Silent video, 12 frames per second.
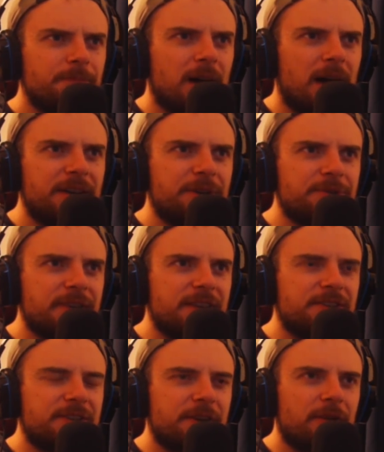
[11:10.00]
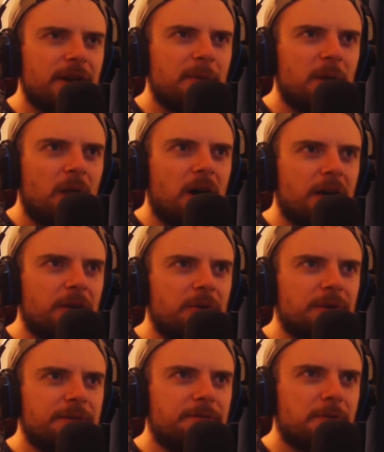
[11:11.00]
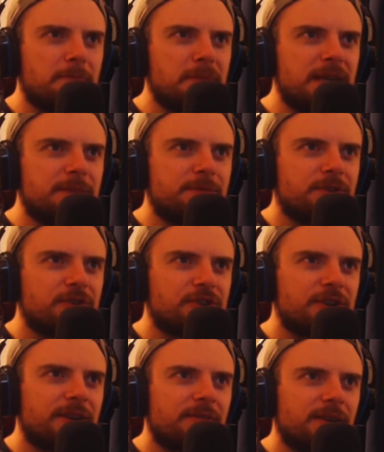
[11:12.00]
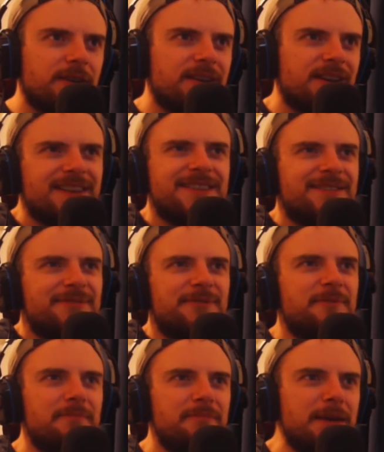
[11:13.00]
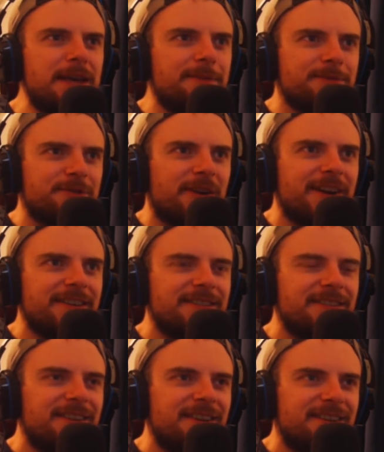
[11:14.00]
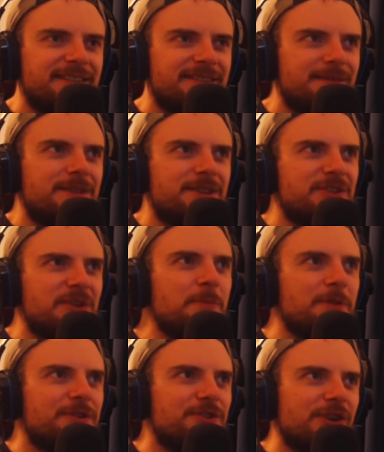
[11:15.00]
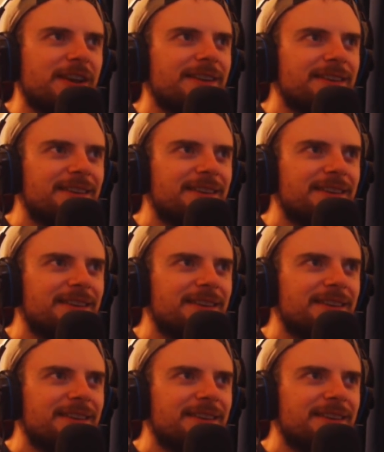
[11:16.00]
I use Instagram a lot only for memes and shit, really. Yes, for memes, right? Stupid shit.